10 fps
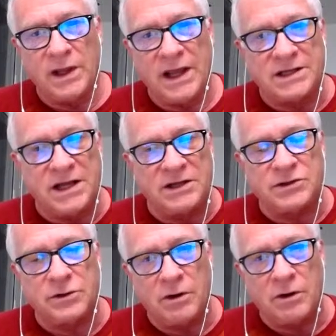it's his
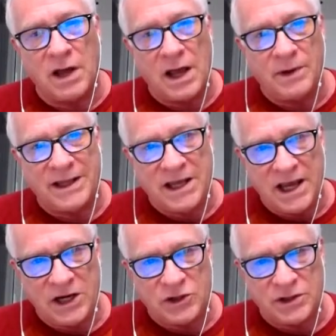or her
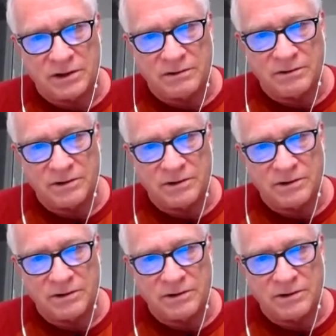obligation